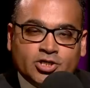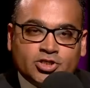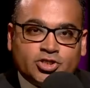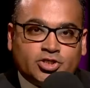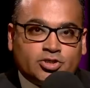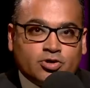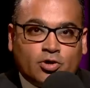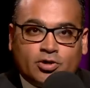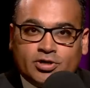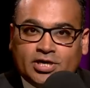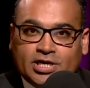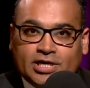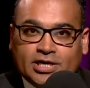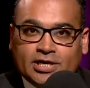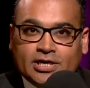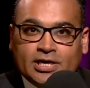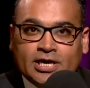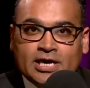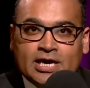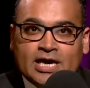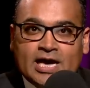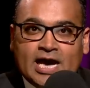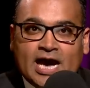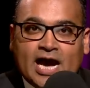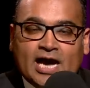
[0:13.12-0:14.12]
shocking
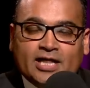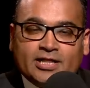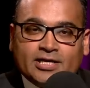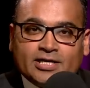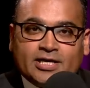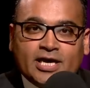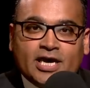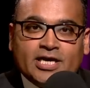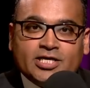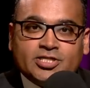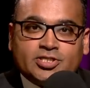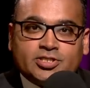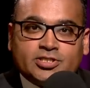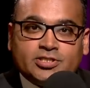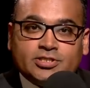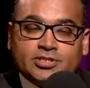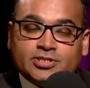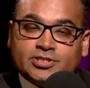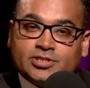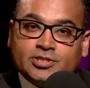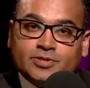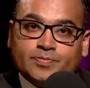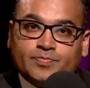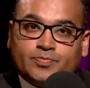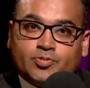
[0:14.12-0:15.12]

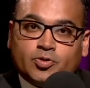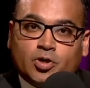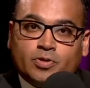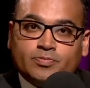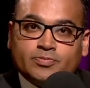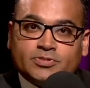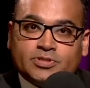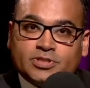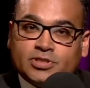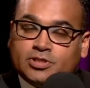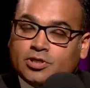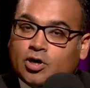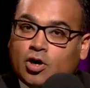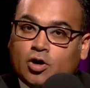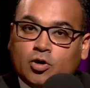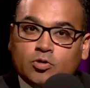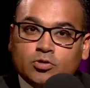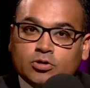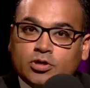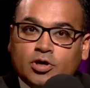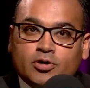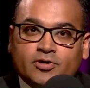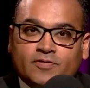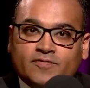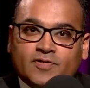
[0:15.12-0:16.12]
allegations that prompted a whole
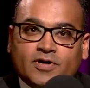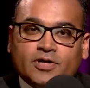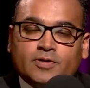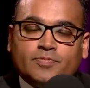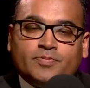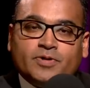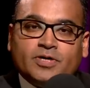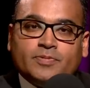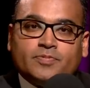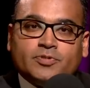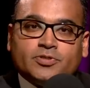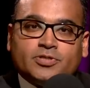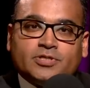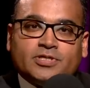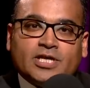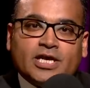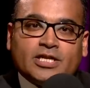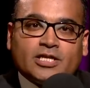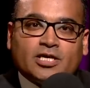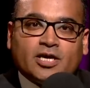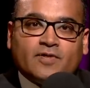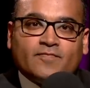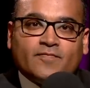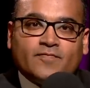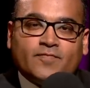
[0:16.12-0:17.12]
load of other people to
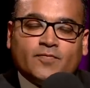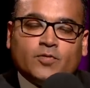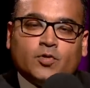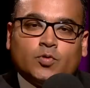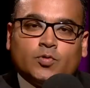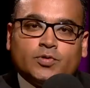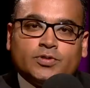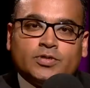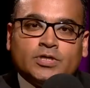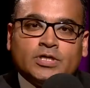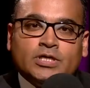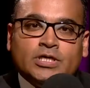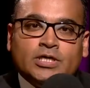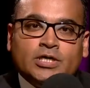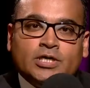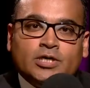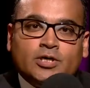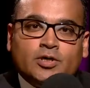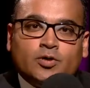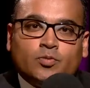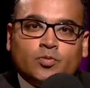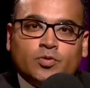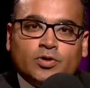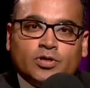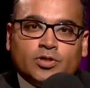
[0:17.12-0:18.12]
then come forward
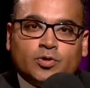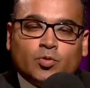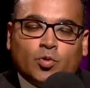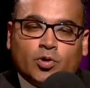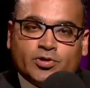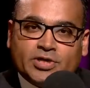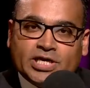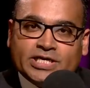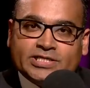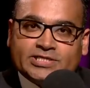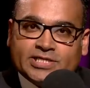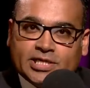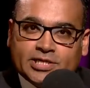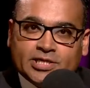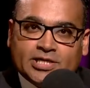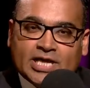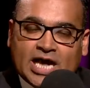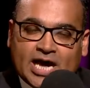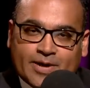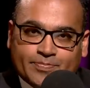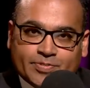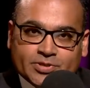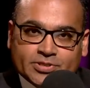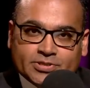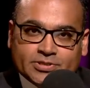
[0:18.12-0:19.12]
with what they said had
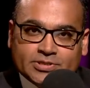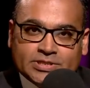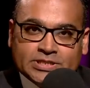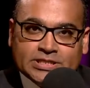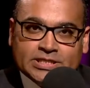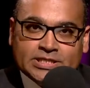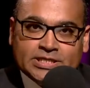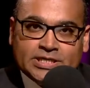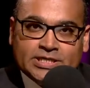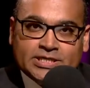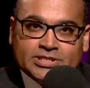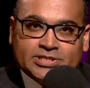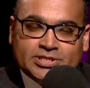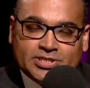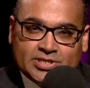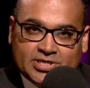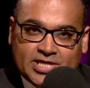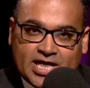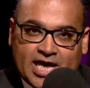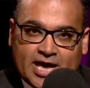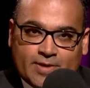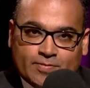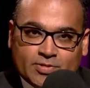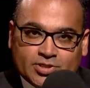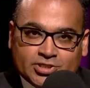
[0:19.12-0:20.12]
happened to
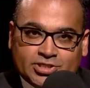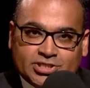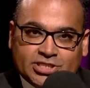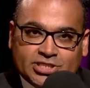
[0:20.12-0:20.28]
them. And